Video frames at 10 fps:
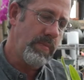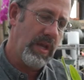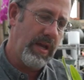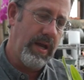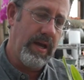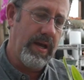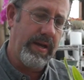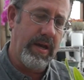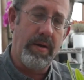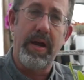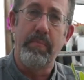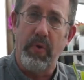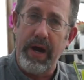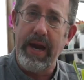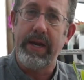and
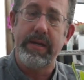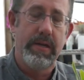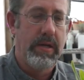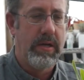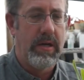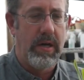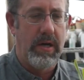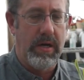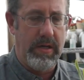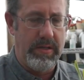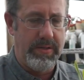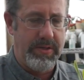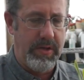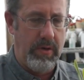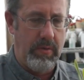break.
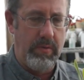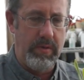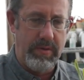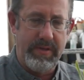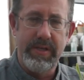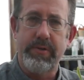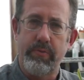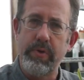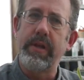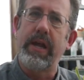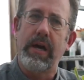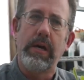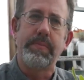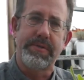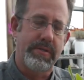So this really
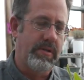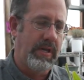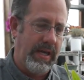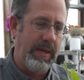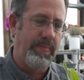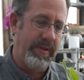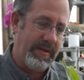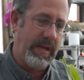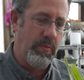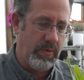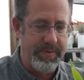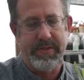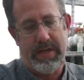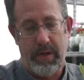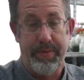helps keep the
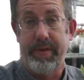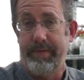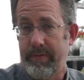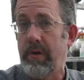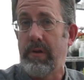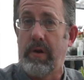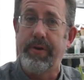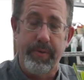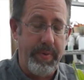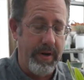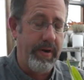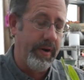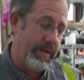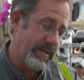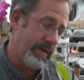tables healthy for a longer
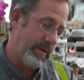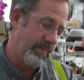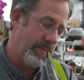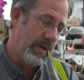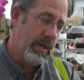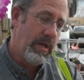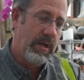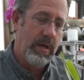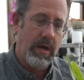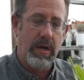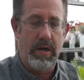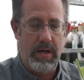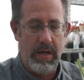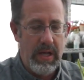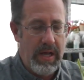period of time.
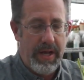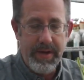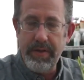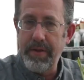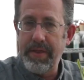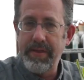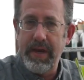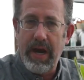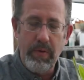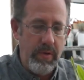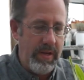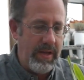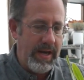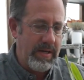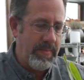Another thing that I really
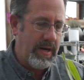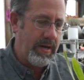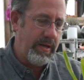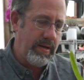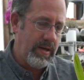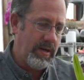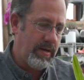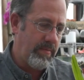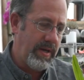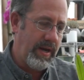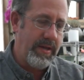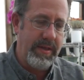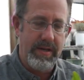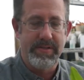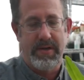like about it, and I
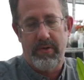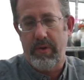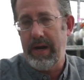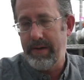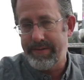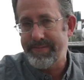think is a great